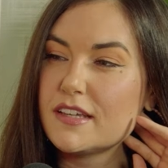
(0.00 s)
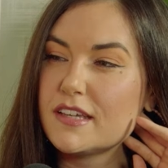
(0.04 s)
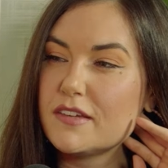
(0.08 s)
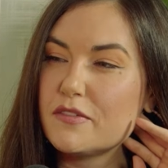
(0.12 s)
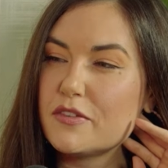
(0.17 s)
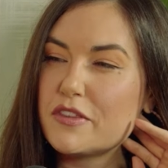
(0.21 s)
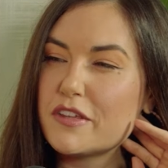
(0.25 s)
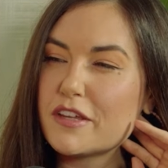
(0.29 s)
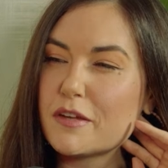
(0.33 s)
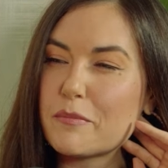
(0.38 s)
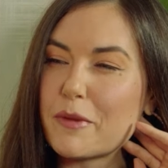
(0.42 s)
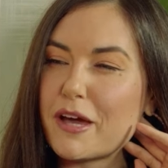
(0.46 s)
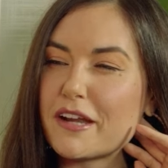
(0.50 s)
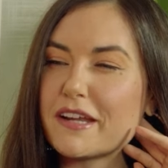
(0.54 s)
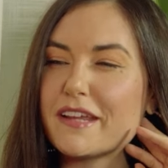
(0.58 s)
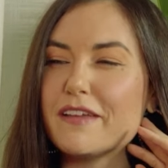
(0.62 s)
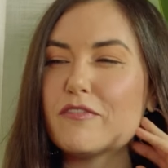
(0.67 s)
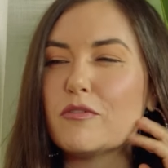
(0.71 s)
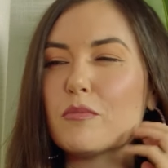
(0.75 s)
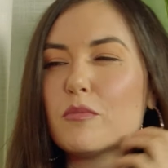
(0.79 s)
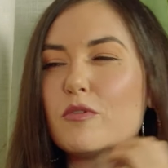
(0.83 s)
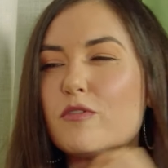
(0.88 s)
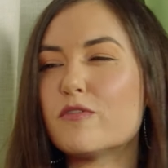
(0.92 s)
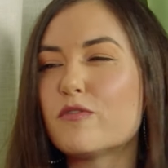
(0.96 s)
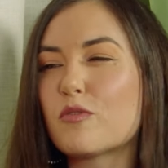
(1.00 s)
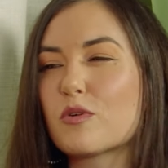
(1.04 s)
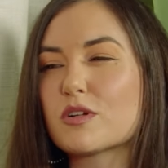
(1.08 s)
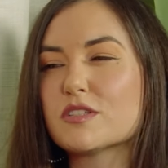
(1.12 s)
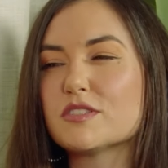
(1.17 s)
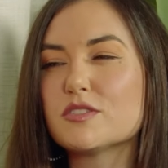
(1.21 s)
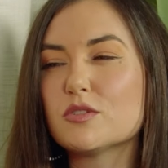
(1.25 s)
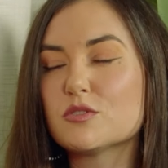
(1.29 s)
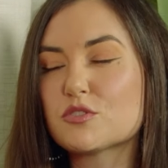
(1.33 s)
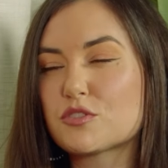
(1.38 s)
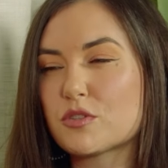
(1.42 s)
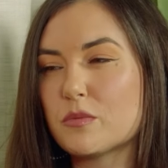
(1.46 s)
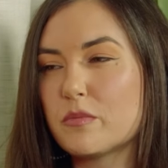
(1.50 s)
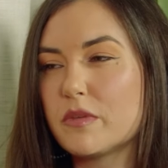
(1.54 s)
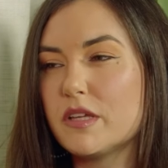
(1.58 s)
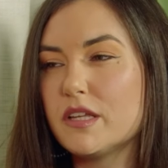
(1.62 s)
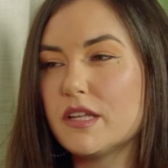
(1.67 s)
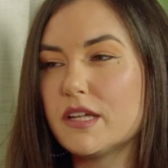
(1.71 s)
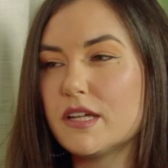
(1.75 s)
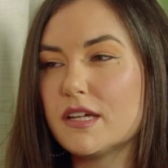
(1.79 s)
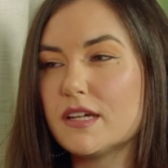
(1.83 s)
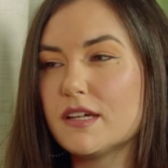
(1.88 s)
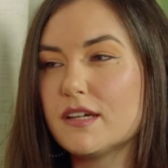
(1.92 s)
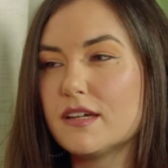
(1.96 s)
If you think about it, even before social
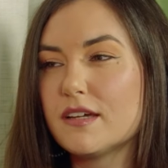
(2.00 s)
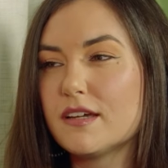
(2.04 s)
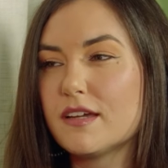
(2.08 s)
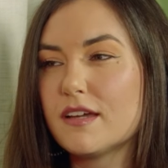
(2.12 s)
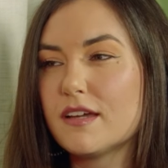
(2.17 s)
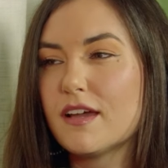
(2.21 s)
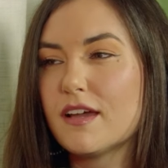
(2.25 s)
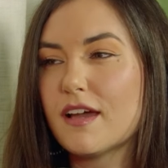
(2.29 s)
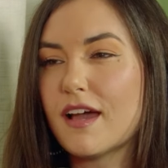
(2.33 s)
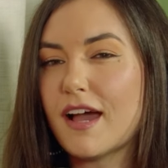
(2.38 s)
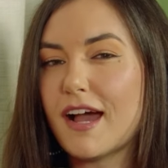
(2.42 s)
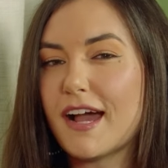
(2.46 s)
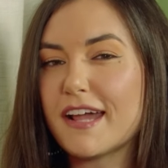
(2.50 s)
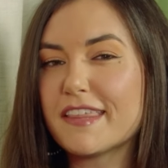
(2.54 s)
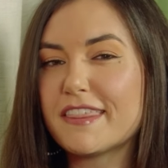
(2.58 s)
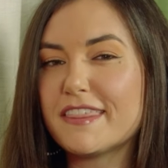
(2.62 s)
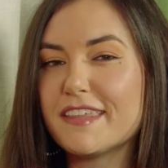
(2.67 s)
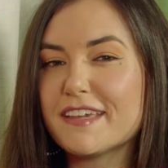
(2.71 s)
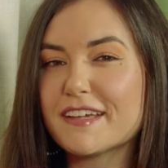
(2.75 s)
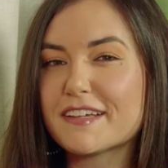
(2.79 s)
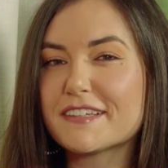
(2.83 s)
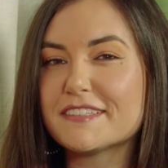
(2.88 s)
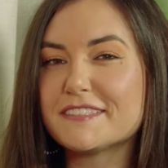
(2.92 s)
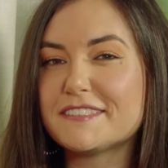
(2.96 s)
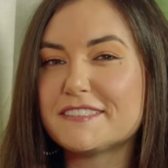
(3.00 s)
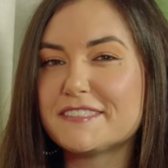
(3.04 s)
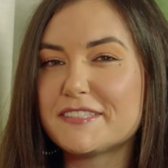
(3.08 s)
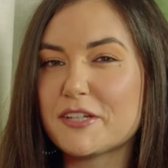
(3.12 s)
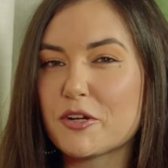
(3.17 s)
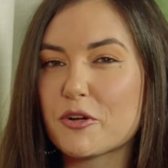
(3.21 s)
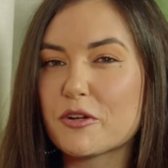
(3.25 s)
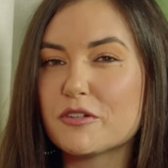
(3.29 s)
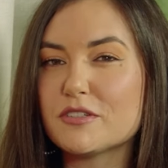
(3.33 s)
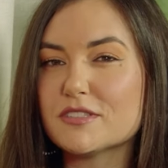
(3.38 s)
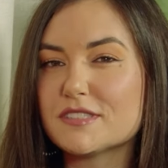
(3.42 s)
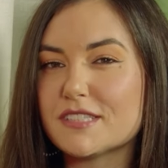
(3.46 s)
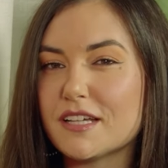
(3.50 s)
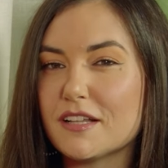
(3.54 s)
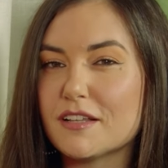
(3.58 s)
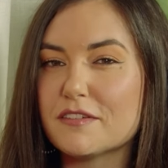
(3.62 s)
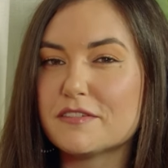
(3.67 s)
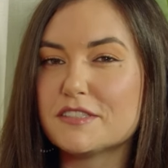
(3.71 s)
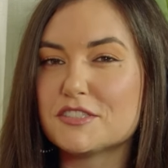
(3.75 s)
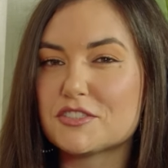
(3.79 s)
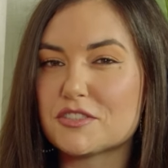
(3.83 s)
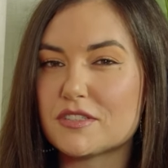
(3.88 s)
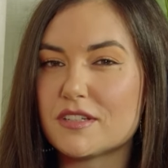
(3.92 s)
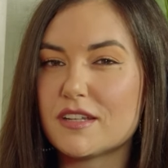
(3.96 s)
media, I think serial
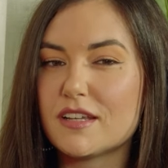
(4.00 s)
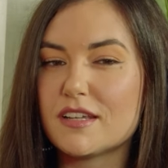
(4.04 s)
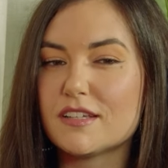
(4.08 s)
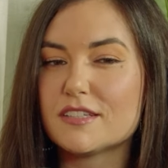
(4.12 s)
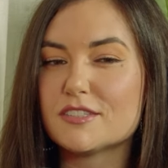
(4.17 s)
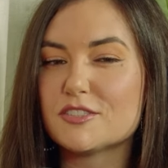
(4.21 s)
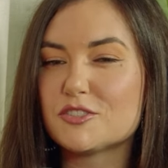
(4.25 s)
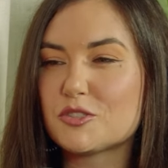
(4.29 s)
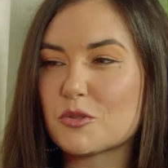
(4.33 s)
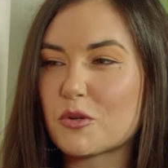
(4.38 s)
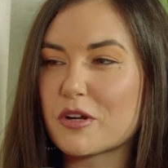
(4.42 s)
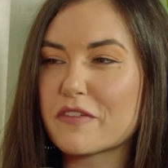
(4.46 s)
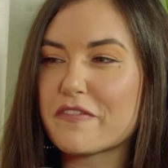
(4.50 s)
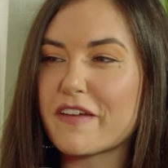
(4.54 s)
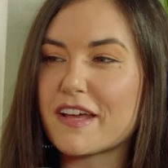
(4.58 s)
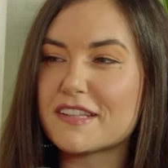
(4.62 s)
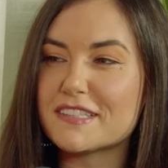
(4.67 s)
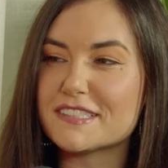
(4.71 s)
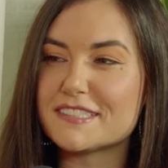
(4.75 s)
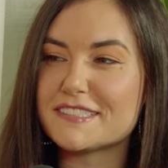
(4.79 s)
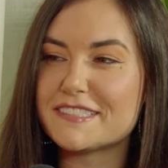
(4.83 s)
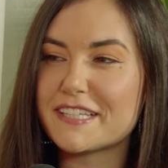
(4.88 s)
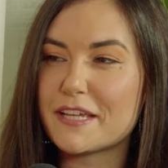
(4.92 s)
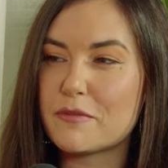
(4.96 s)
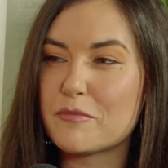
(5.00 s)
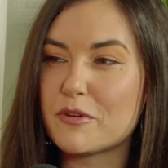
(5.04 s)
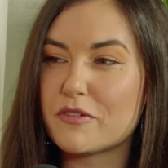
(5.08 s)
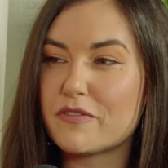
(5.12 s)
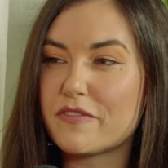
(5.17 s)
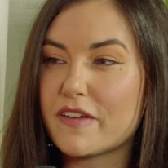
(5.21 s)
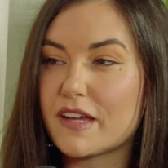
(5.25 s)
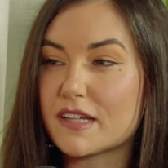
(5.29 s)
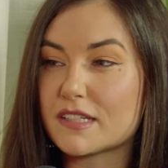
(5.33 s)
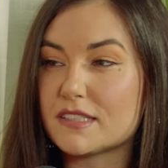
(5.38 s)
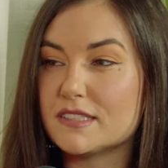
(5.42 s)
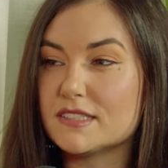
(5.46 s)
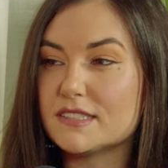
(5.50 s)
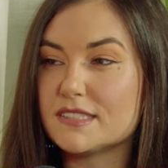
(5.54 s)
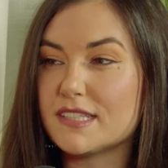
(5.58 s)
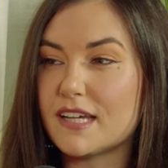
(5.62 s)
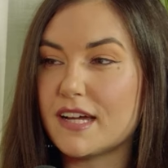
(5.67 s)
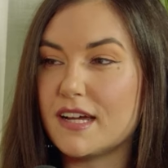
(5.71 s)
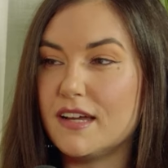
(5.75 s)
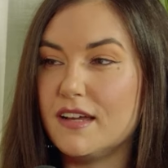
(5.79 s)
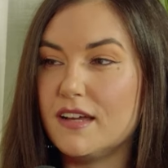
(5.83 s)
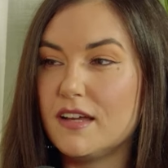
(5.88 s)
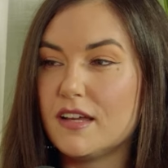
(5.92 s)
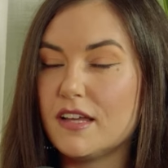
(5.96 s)
television sort of had the same effect. Is
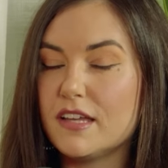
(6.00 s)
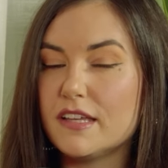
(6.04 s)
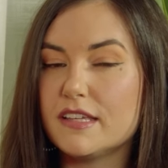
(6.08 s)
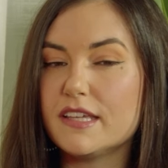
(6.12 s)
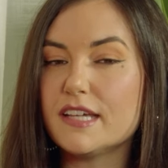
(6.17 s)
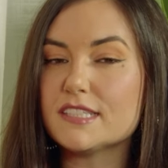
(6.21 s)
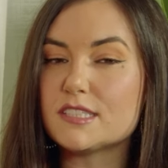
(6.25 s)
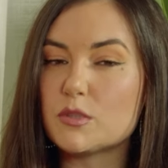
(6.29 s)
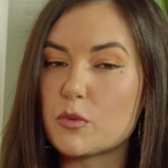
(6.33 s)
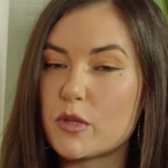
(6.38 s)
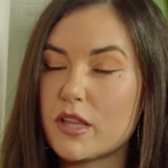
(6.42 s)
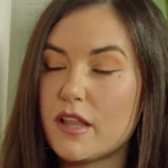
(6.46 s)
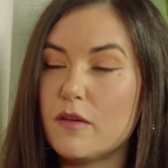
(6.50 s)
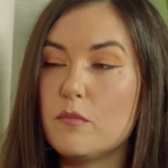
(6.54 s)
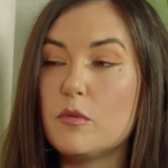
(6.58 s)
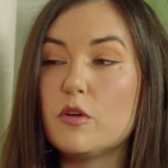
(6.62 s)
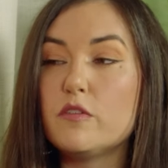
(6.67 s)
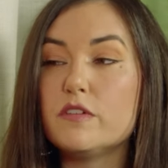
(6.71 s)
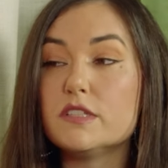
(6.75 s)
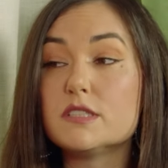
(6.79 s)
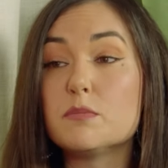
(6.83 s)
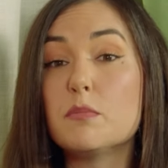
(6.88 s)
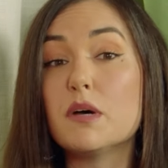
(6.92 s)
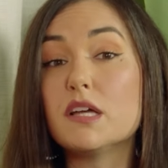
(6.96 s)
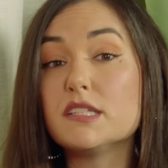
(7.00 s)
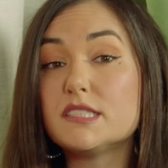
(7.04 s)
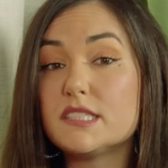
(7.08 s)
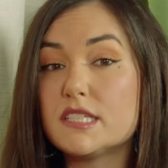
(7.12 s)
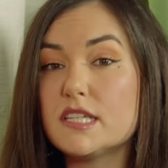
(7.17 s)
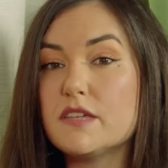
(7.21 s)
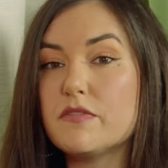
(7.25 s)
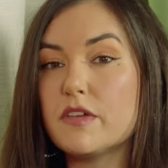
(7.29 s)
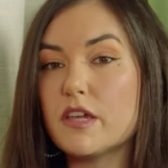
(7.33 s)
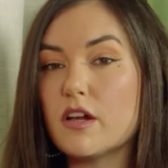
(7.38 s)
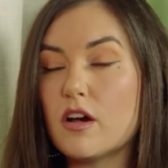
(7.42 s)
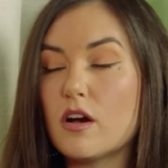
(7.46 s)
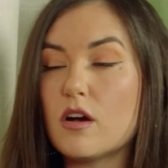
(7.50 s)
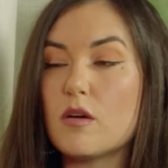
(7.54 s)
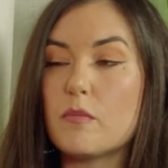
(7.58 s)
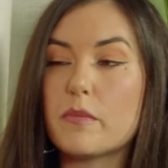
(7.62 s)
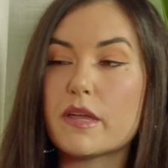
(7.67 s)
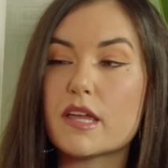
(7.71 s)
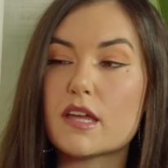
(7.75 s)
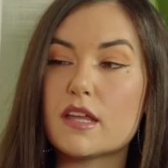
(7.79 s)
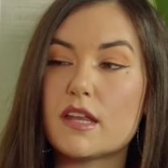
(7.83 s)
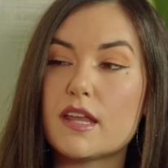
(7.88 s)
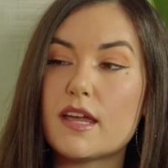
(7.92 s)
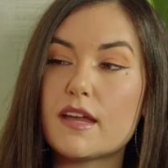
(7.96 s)
that yes, we love movies, but TV. Oh
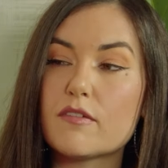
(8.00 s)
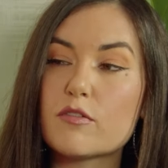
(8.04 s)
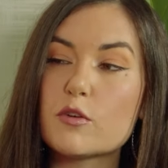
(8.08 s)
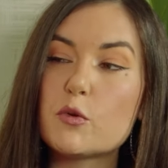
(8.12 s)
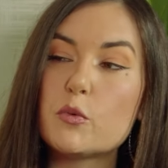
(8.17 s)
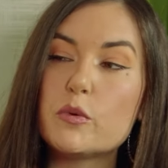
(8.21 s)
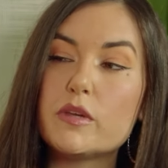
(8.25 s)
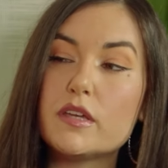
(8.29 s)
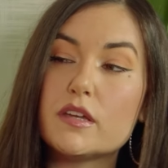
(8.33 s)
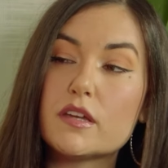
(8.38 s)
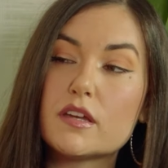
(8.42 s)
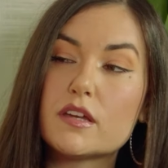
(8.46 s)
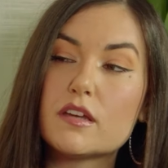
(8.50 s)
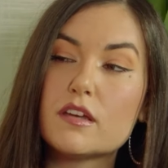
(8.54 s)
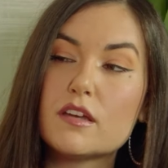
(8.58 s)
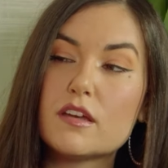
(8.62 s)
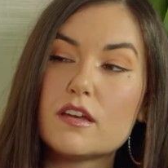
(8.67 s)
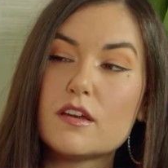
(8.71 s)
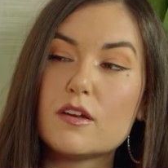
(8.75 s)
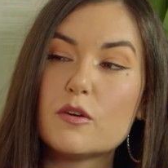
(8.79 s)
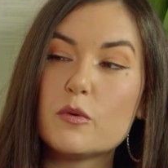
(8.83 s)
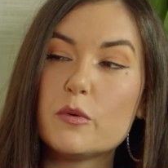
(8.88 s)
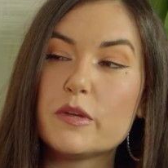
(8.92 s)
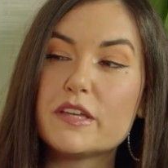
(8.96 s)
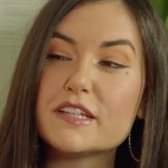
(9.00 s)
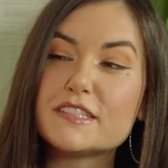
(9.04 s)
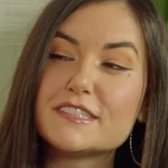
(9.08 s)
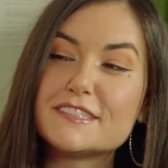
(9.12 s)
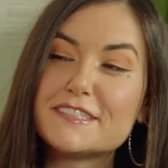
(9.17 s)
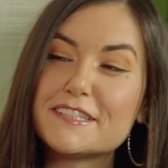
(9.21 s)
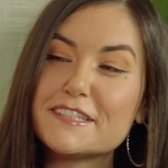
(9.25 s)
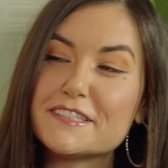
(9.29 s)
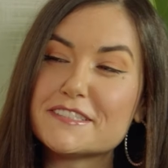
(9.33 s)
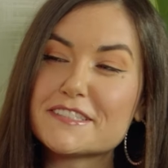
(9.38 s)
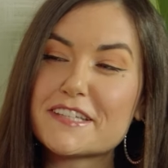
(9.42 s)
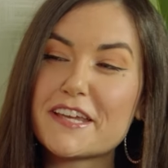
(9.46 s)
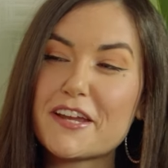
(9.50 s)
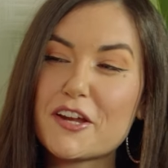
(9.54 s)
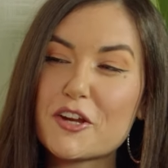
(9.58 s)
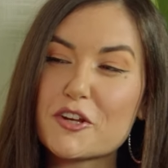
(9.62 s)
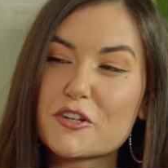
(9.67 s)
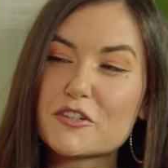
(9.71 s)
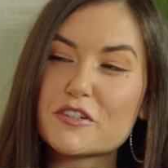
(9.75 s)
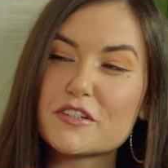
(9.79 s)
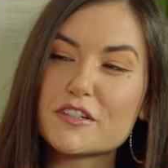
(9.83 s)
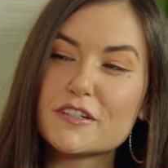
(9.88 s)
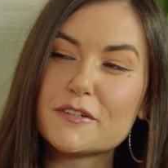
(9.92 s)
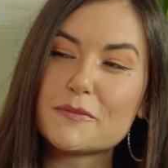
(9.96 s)
man, every week we get to see this
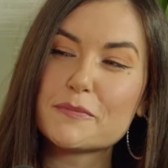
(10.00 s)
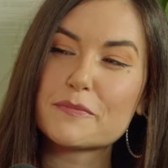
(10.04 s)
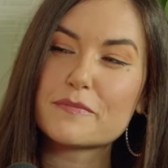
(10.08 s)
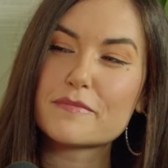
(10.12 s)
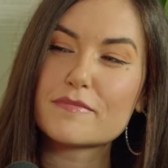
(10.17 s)
character,